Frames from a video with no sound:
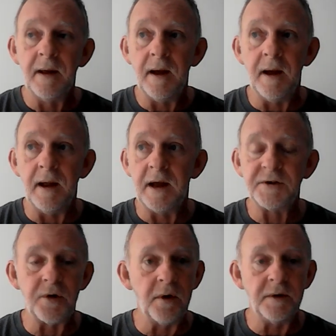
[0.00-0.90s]
I
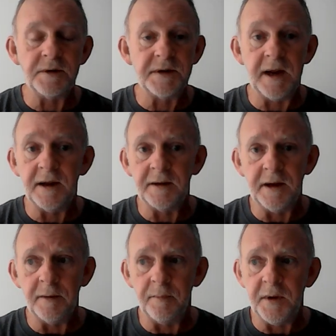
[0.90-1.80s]
started seeing
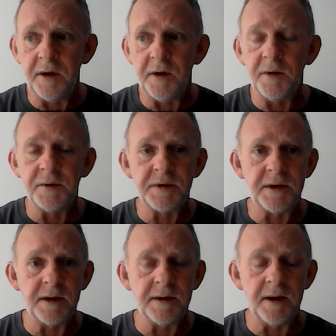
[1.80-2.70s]
the abuse
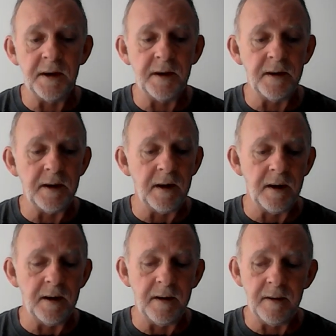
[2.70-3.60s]
and the
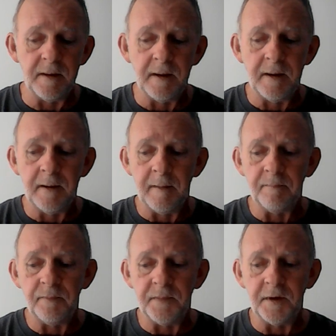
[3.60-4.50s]

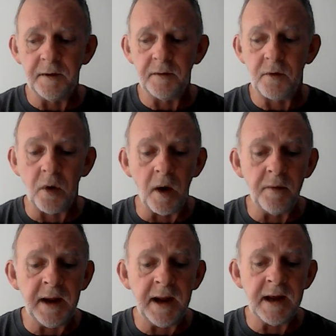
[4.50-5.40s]

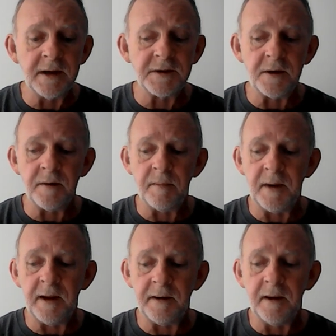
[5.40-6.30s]
cronyism
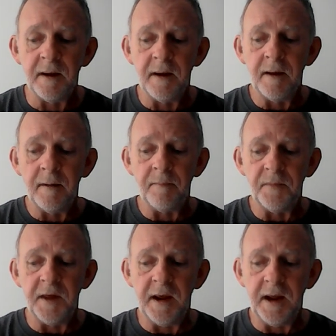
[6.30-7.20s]
and
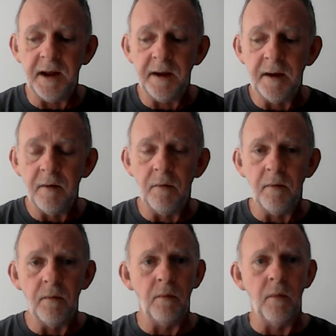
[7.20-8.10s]
the
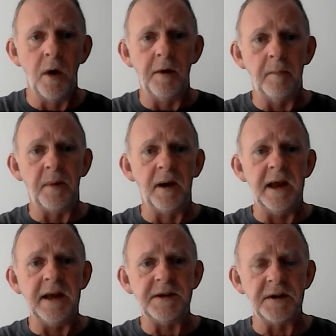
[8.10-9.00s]
"we're the
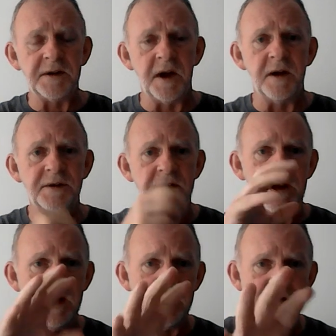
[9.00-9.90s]
police, it's us
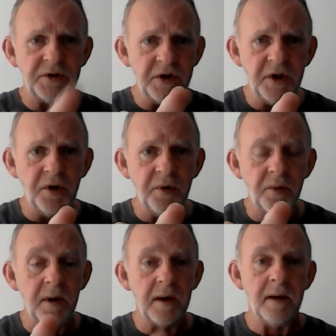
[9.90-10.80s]
against
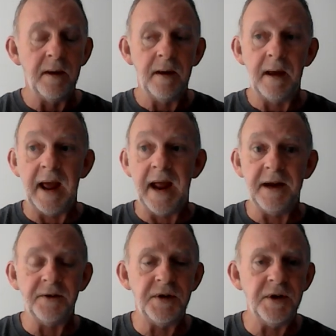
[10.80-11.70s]
you"
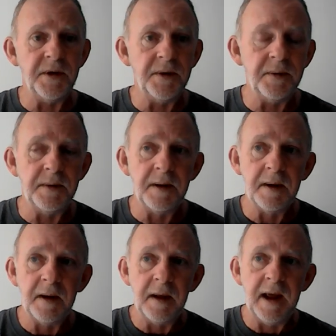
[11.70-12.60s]
attitude,
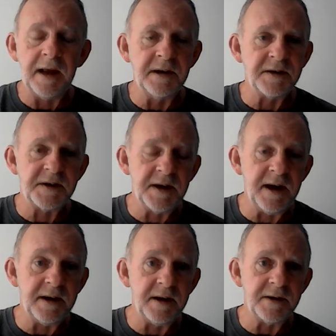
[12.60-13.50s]
and the
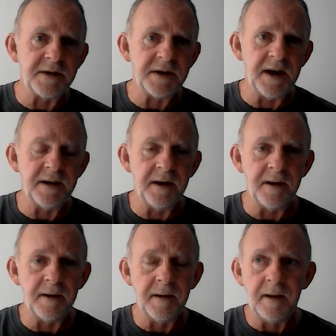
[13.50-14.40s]
sickness and the